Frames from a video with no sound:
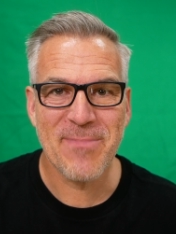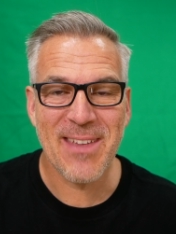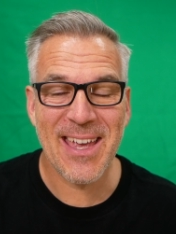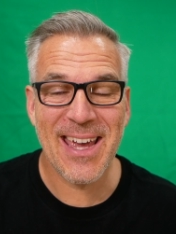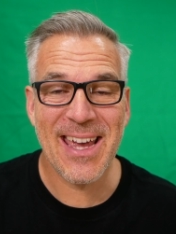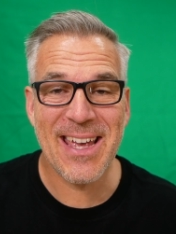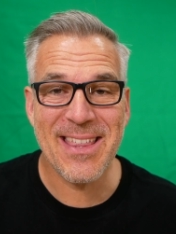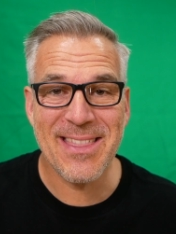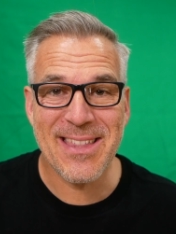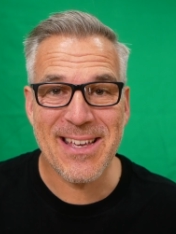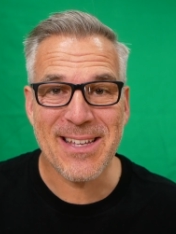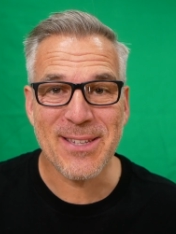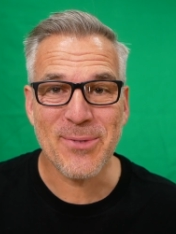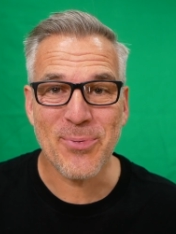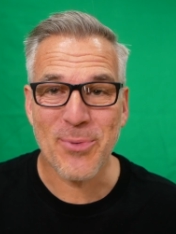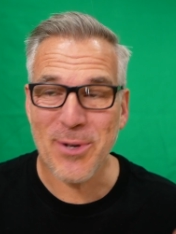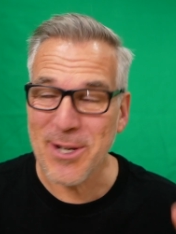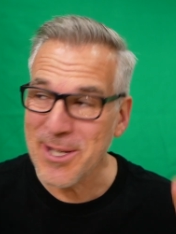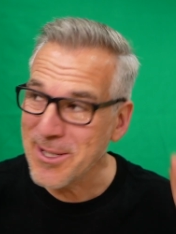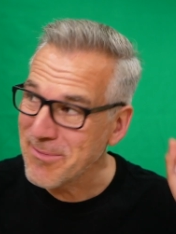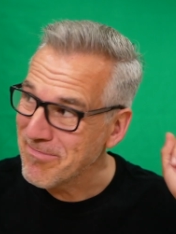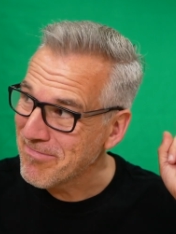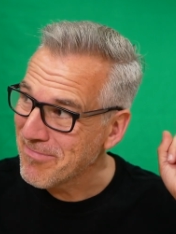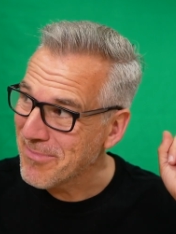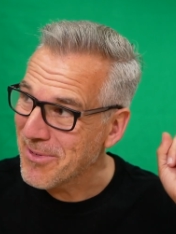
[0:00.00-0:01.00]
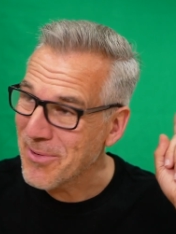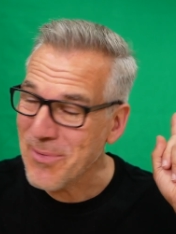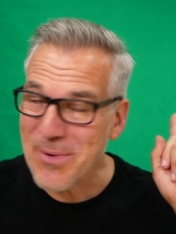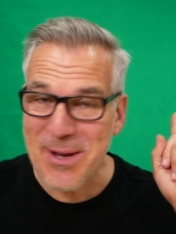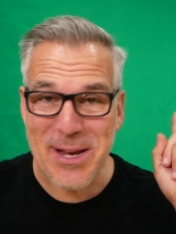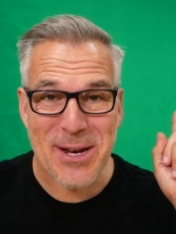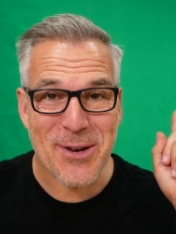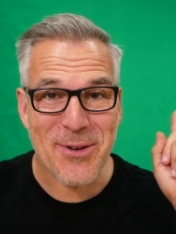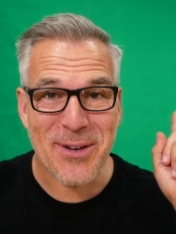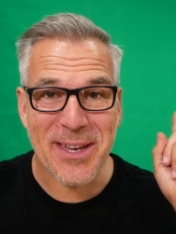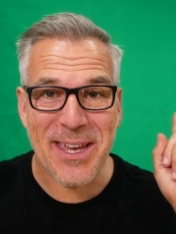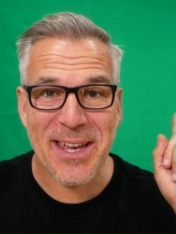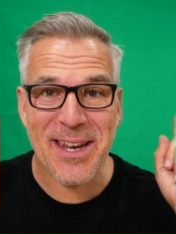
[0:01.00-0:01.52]
In this one, we're
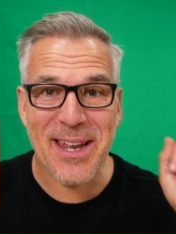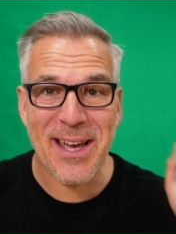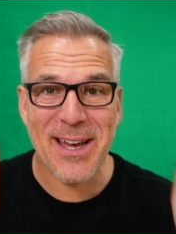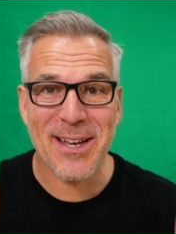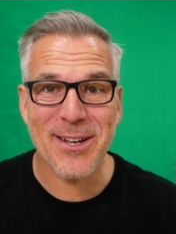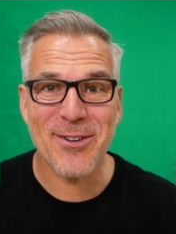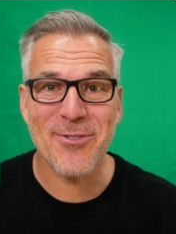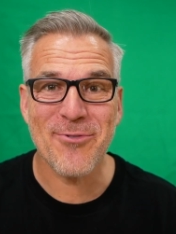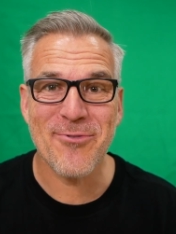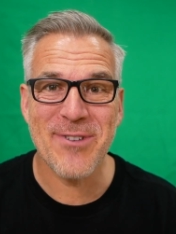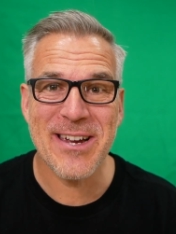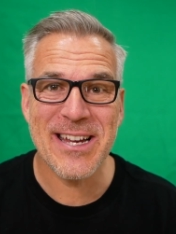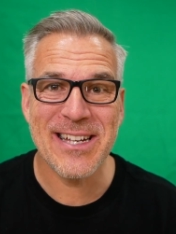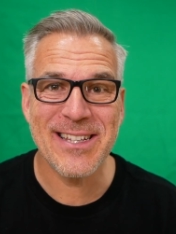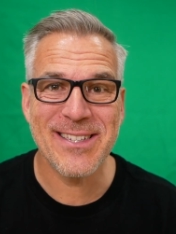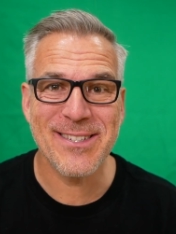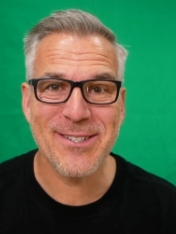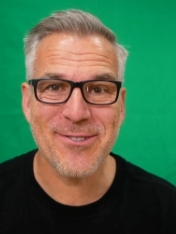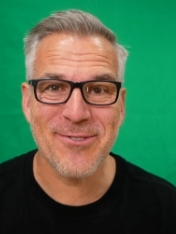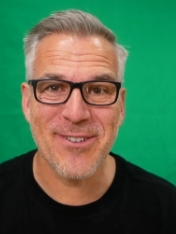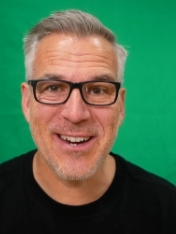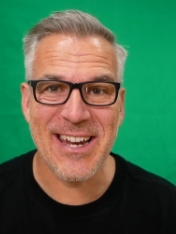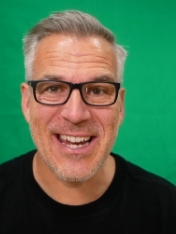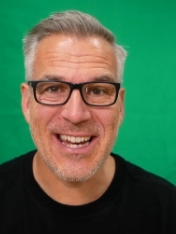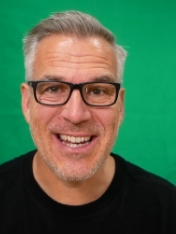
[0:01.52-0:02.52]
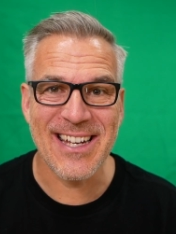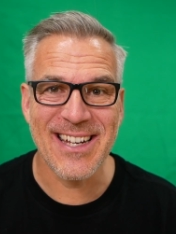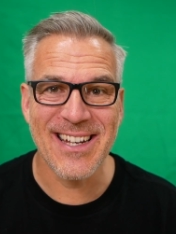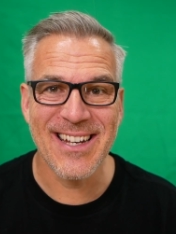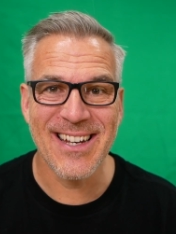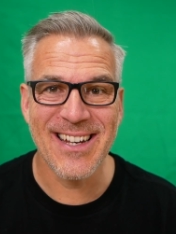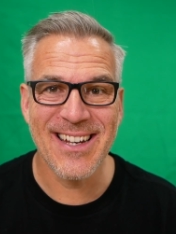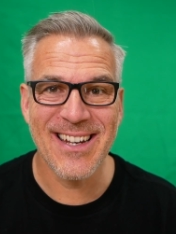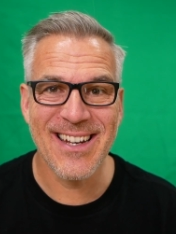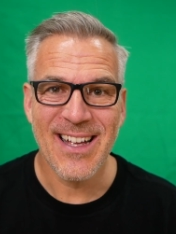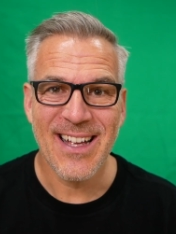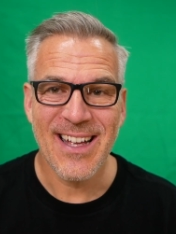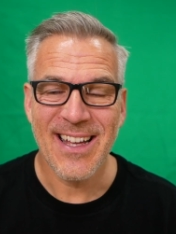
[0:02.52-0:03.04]
looking at green screen.
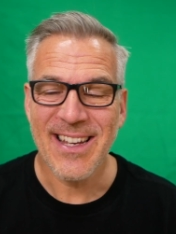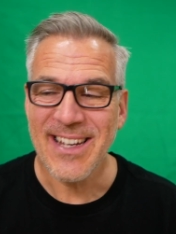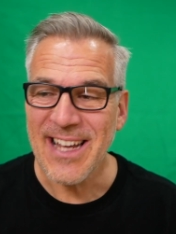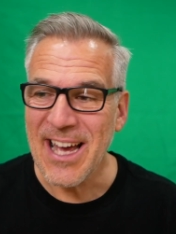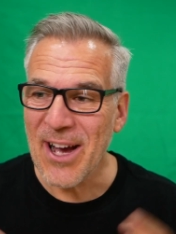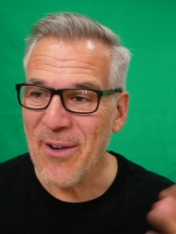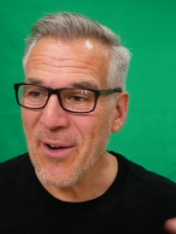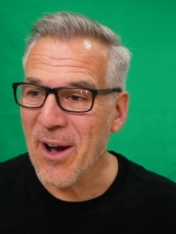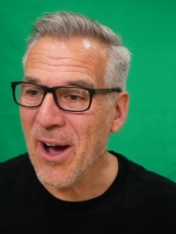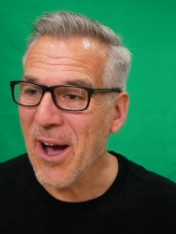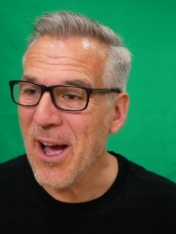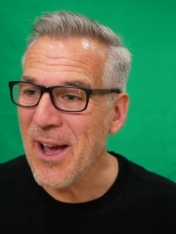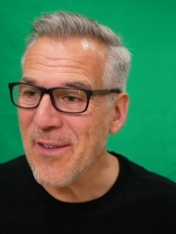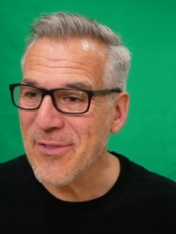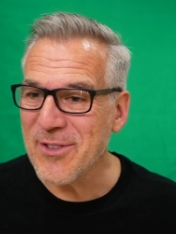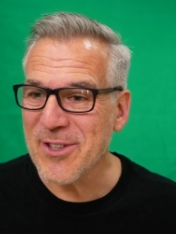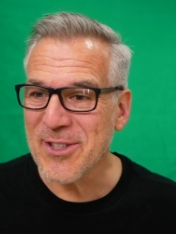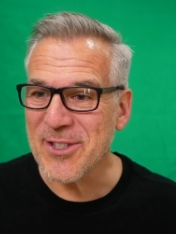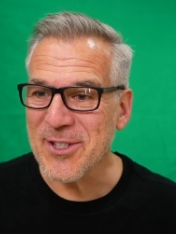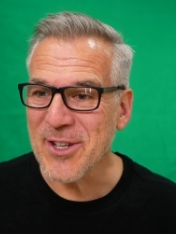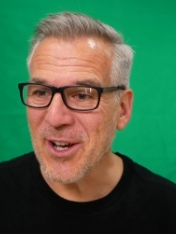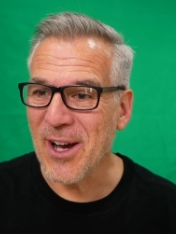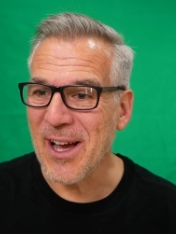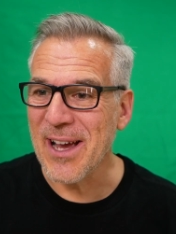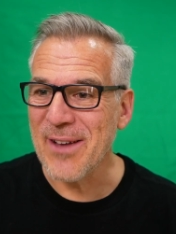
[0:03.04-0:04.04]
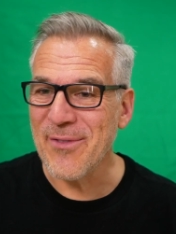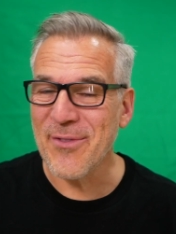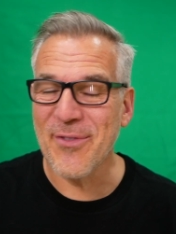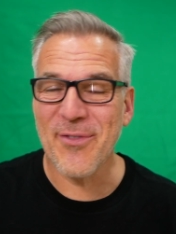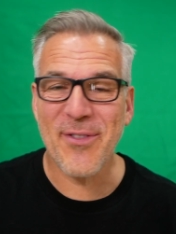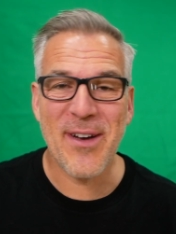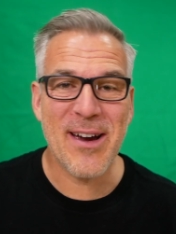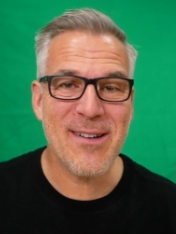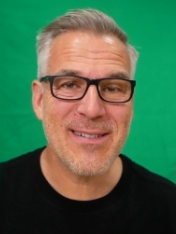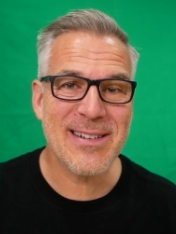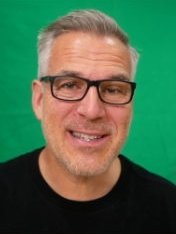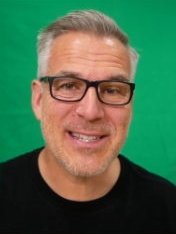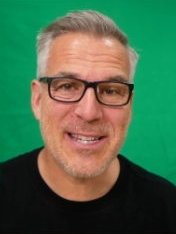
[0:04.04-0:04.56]
Now, I've just got a
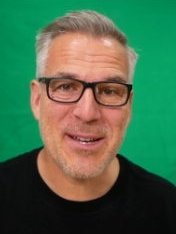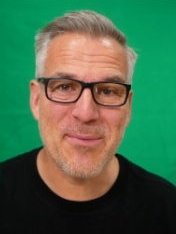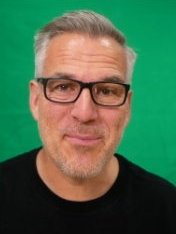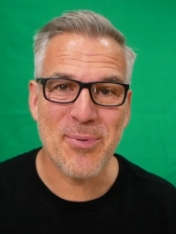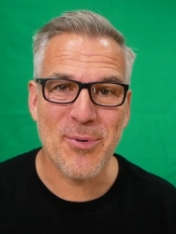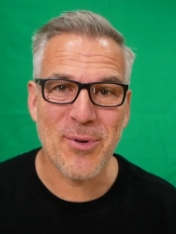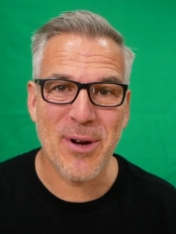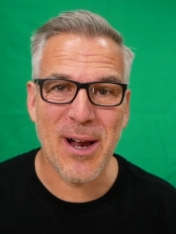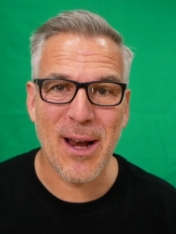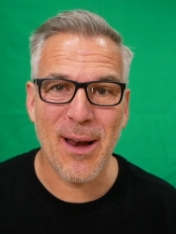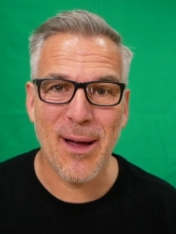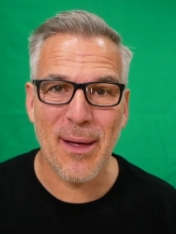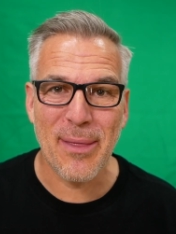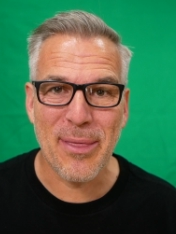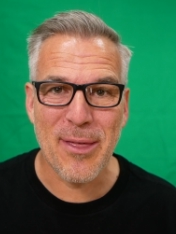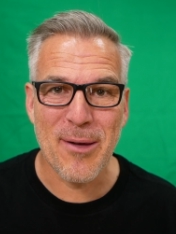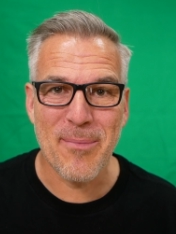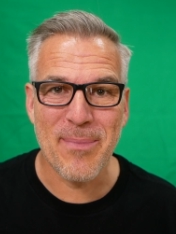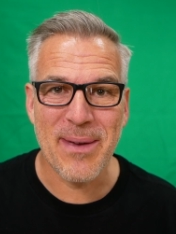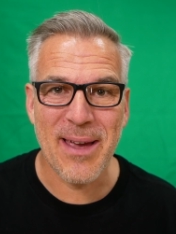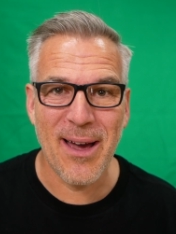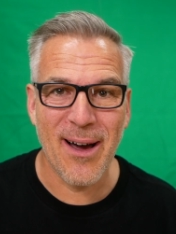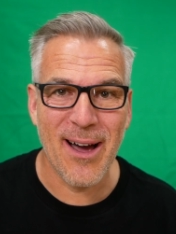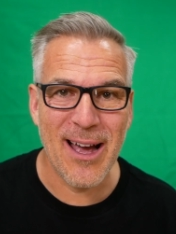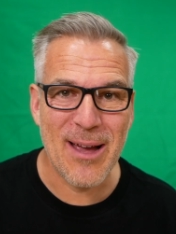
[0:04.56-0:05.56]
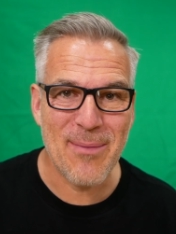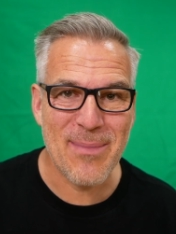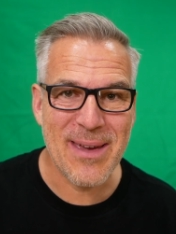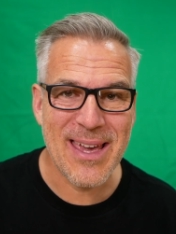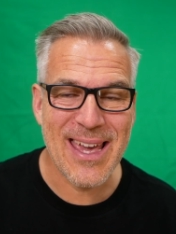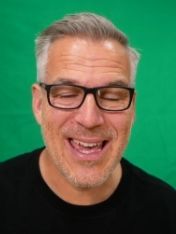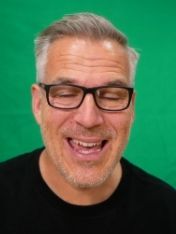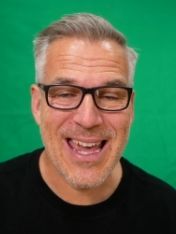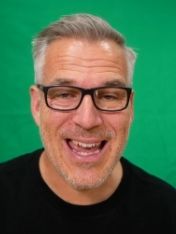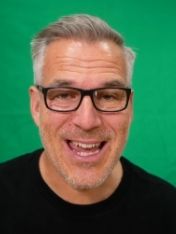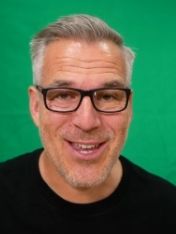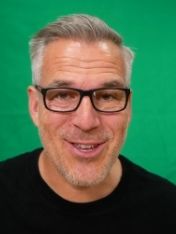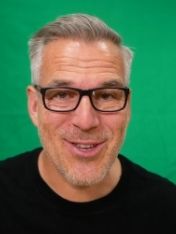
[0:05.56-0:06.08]
very simple cloth up behind me
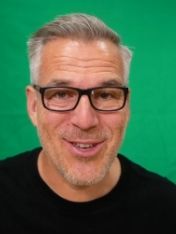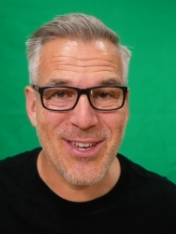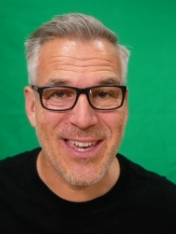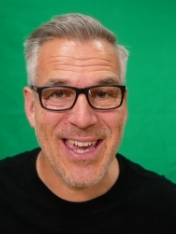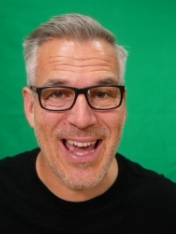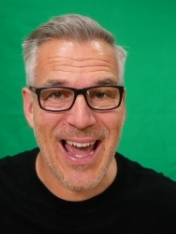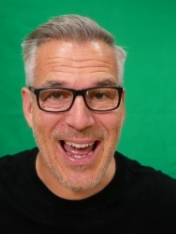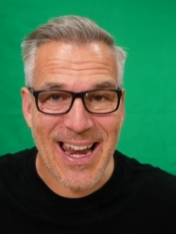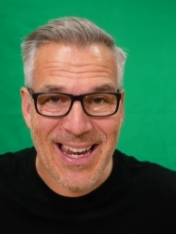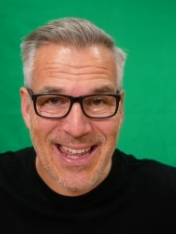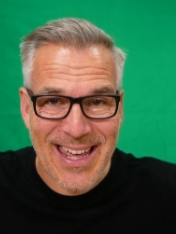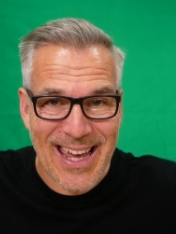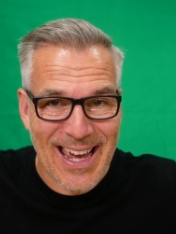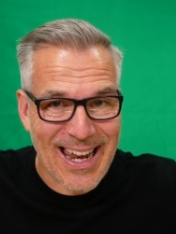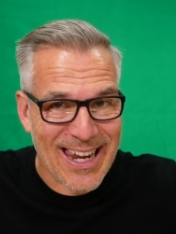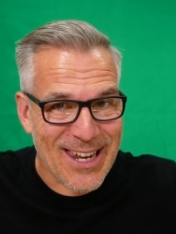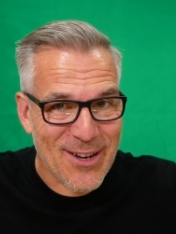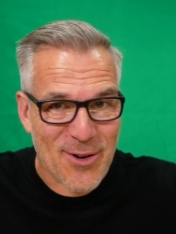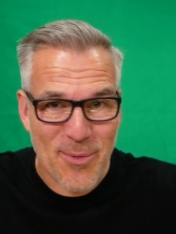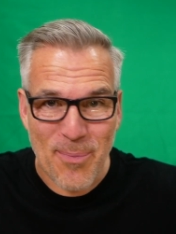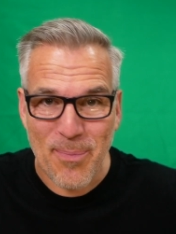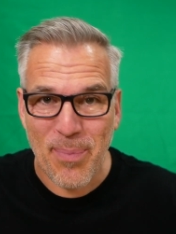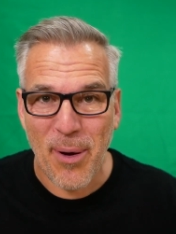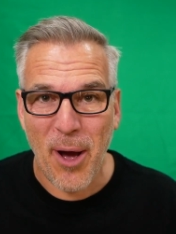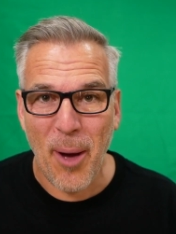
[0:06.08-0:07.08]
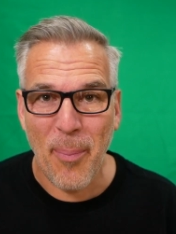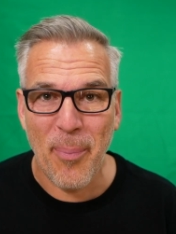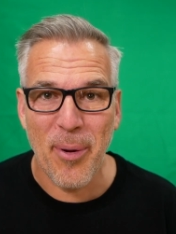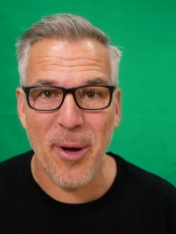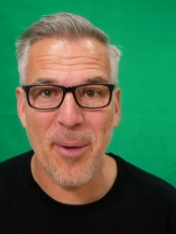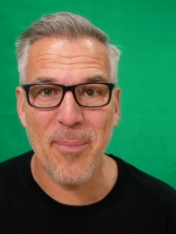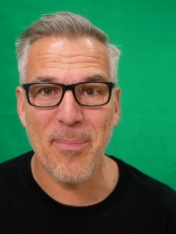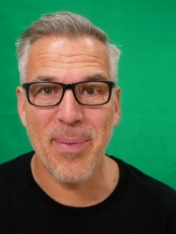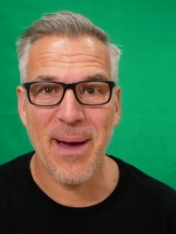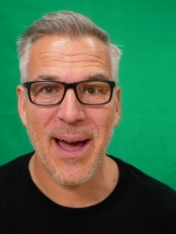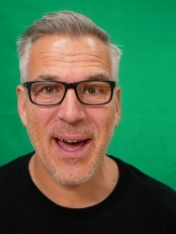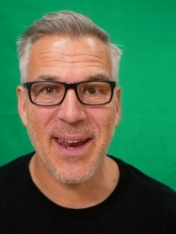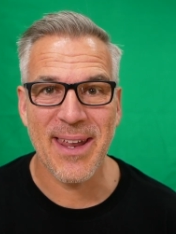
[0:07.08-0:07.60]
here. You can get little
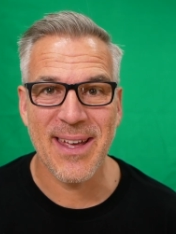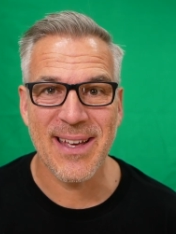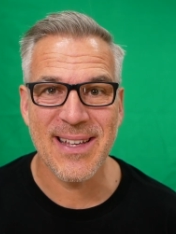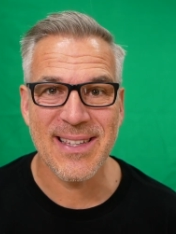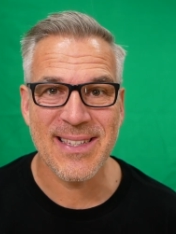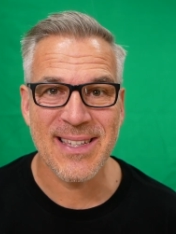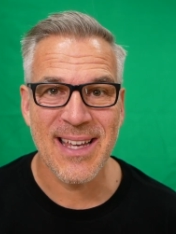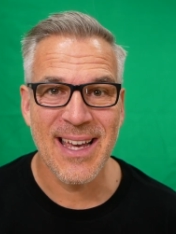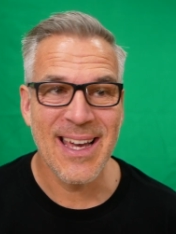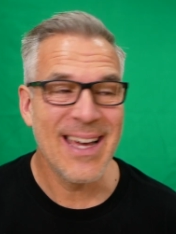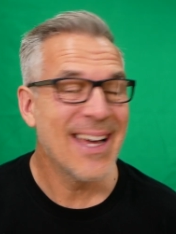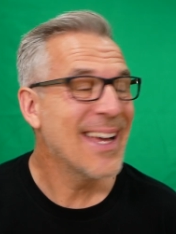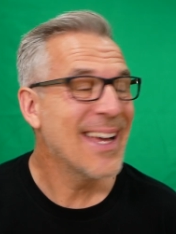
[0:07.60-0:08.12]
pop-up banners.